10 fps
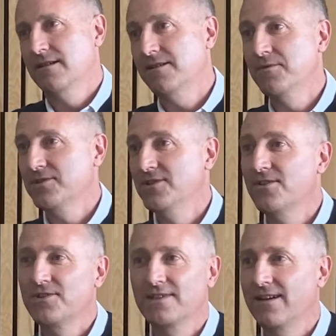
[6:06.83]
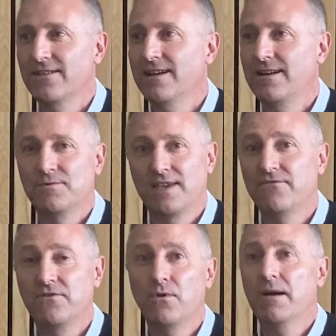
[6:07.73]
I can watch Norwich now, yeah. I was
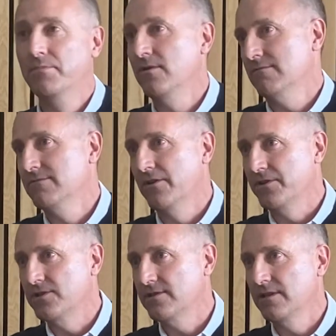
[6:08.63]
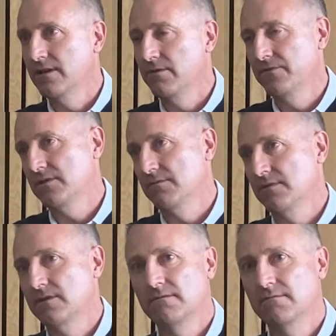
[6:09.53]
everywhere but Norwich, you know, obviously
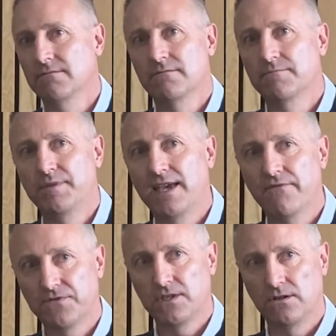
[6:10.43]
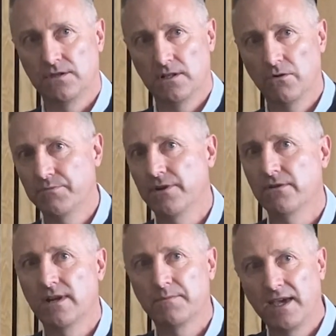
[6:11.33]
with big emphasis on the loan
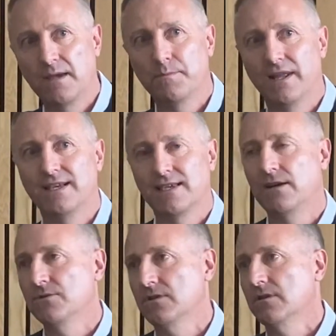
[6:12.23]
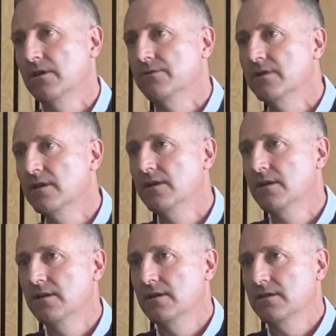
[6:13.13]
programme, getting players out on loan.
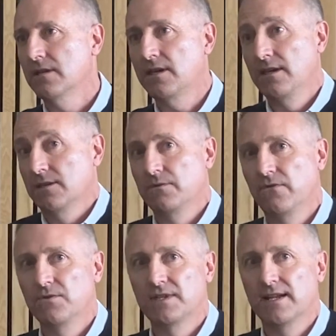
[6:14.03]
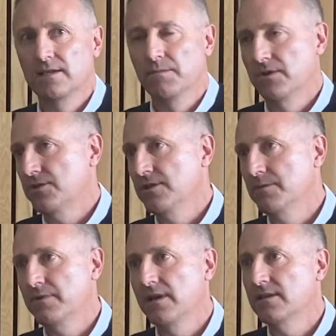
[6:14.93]
The key, as we've always said, is monitoring
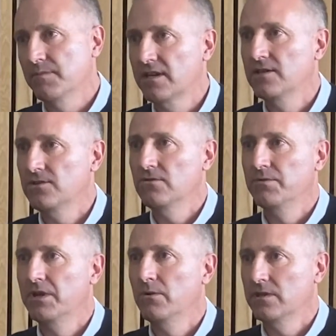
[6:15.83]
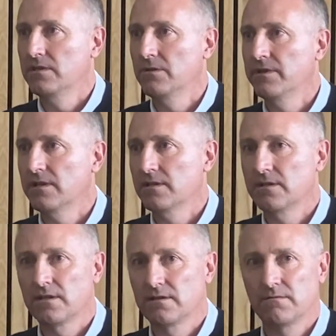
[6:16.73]
the players, making sure we know what we're doing,
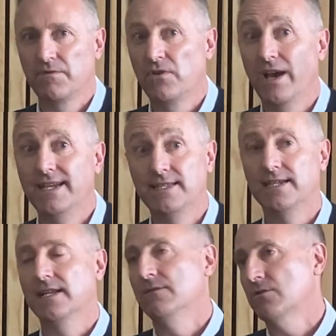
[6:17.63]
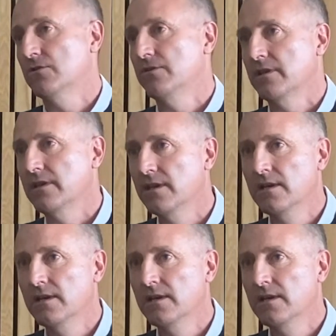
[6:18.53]
and we've got 18 out currently.